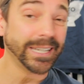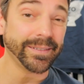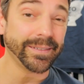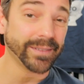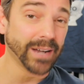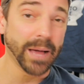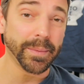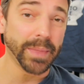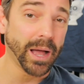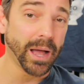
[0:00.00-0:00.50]

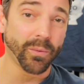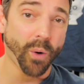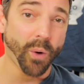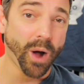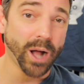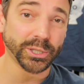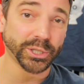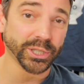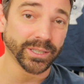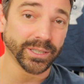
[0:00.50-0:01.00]
Even I'm not
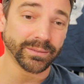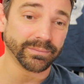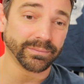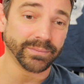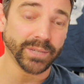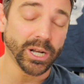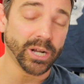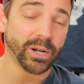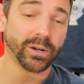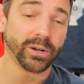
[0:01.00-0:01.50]

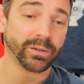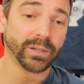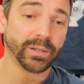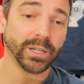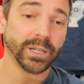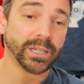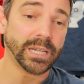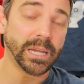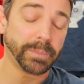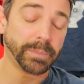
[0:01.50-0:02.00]
watching, you know,
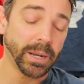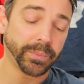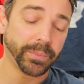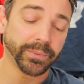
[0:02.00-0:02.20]
keeping